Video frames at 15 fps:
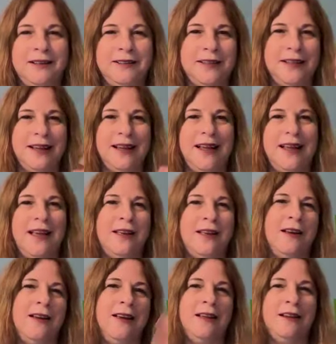into the,
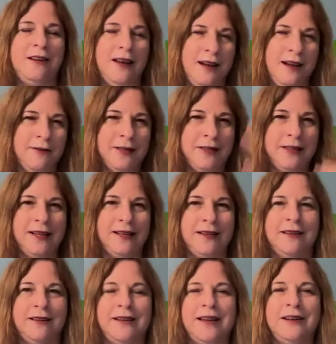and I would
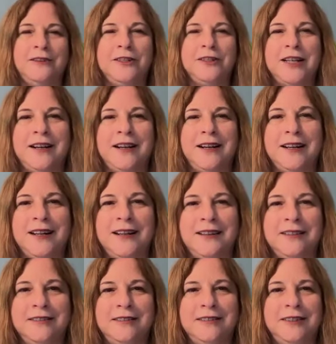say energetic
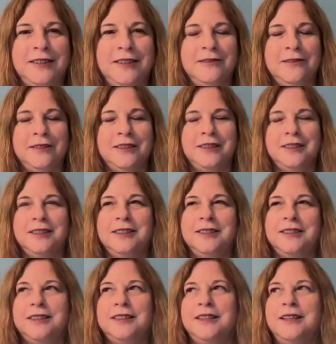and,
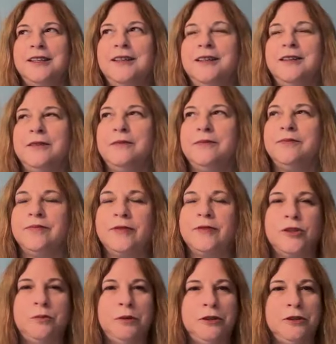uh,
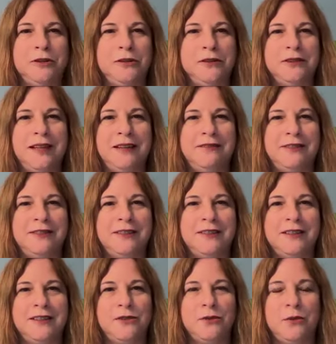spiritual levels
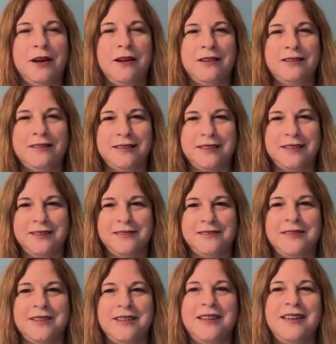as well.
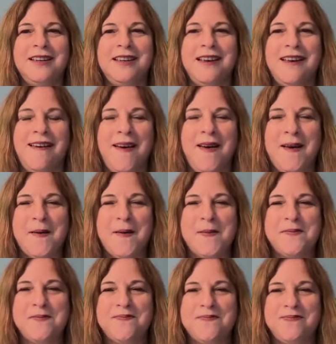So,
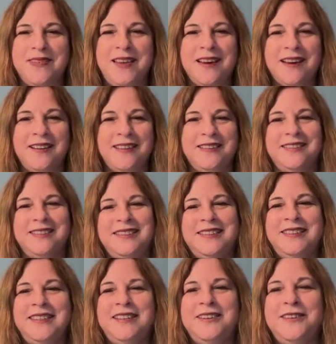yeah.
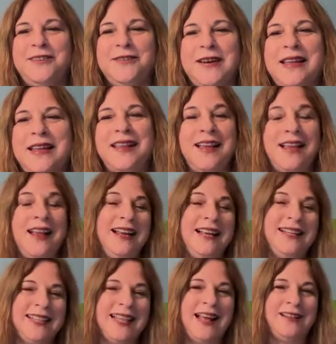So, and then I
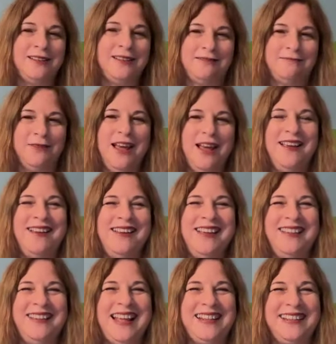guess that's,
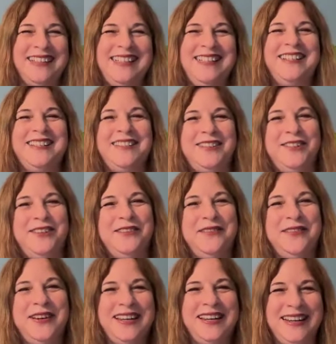that leads us to
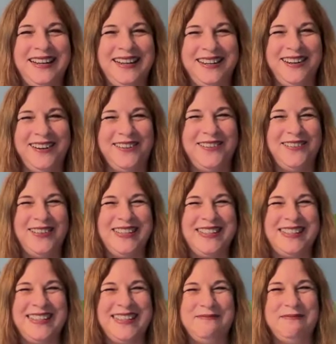awakening inner
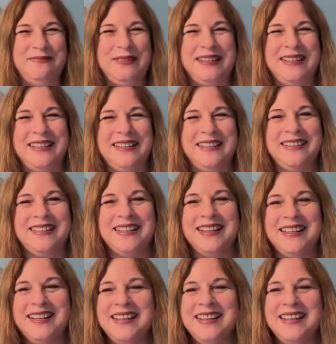wisdom because,